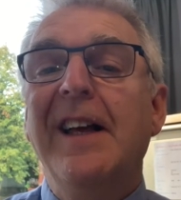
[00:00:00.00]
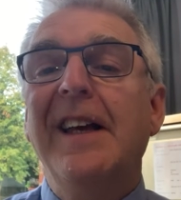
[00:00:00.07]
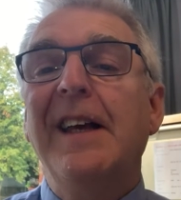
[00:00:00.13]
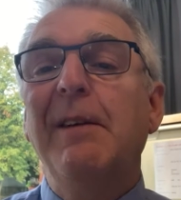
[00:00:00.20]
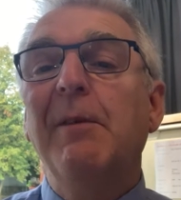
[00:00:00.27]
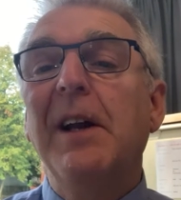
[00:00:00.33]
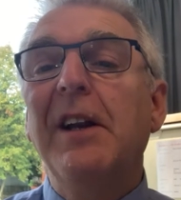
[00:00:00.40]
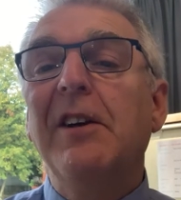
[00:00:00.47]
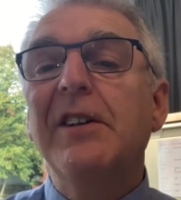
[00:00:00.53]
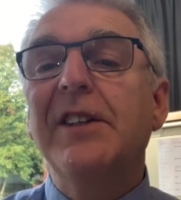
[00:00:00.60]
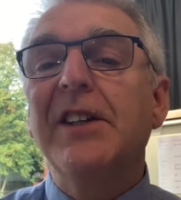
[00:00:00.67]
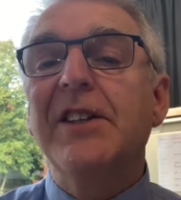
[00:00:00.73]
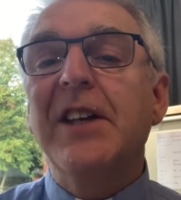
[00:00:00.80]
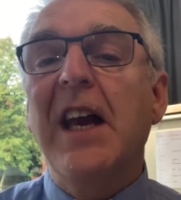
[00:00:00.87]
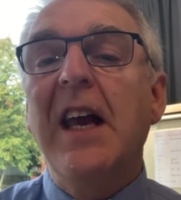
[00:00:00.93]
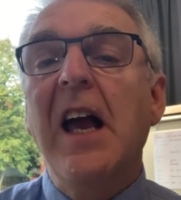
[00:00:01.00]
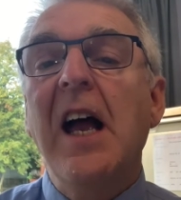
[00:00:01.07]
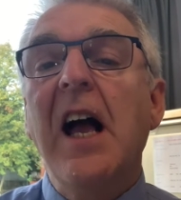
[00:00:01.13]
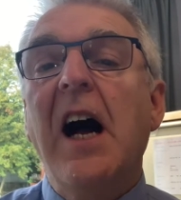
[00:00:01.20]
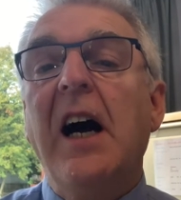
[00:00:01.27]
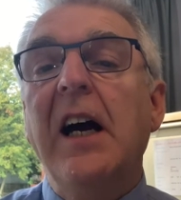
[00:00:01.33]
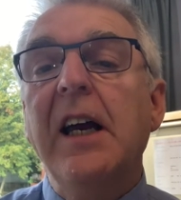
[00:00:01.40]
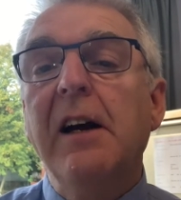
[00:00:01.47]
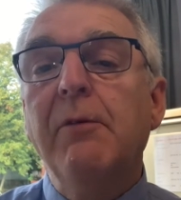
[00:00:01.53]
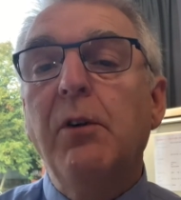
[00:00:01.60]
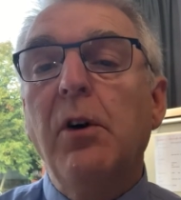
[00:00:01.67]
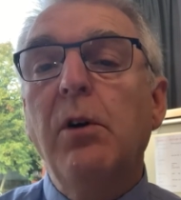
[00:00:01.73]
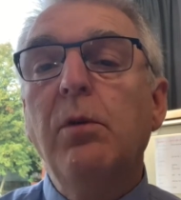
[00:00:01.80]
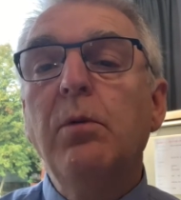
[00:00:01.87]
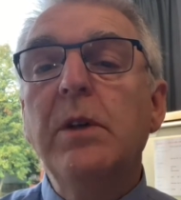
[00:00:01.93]
He went on to say, "I have
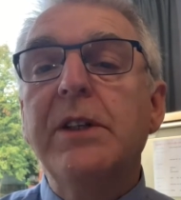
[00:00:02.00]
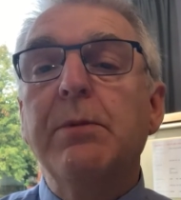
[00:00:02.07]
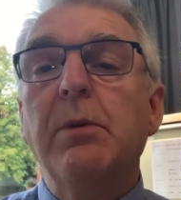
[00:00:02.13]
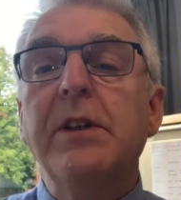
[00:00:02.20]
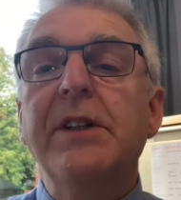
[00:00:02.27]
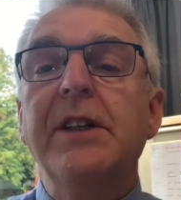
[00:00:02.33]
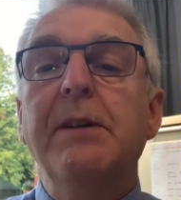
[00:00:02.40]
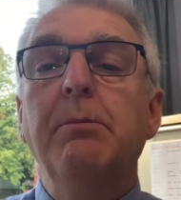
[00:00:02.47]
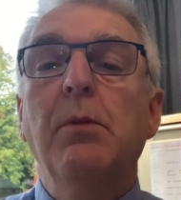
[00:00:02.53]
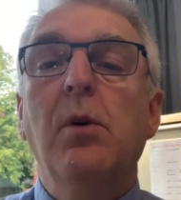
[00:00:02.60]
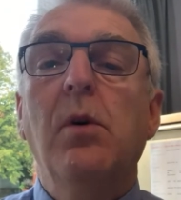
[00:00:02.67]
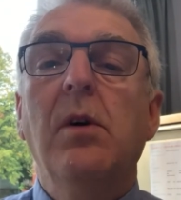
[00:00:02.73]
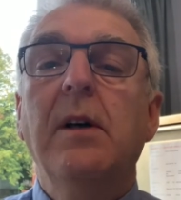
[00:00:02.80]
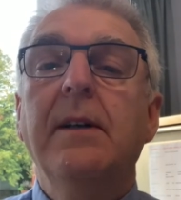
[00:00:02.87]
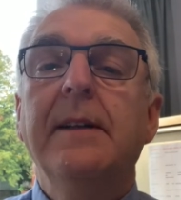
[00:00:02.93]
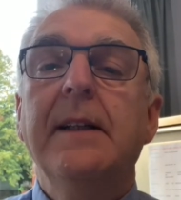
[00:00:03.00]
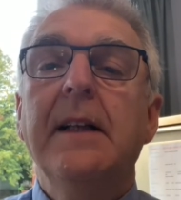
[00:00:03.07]
always wanted more.